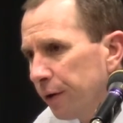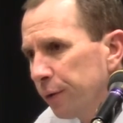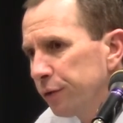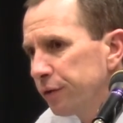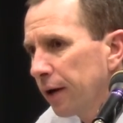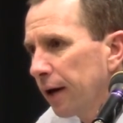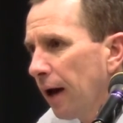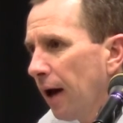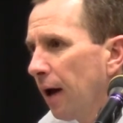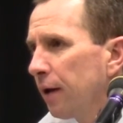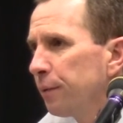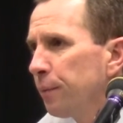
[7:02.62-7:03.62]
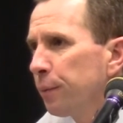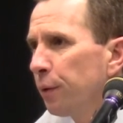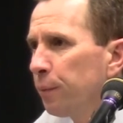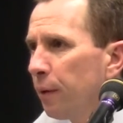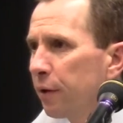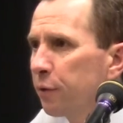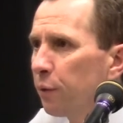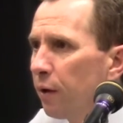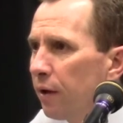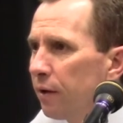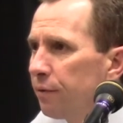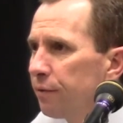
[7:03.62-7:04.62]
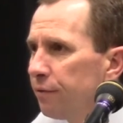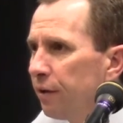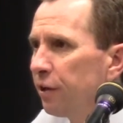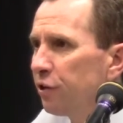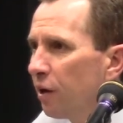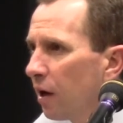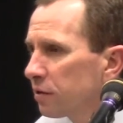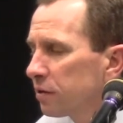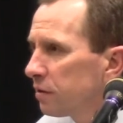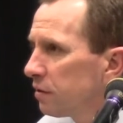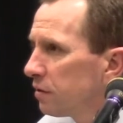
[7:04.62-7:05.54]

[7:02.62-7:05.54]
Who's that guy? Remember the microwave? Vinnie Johnson?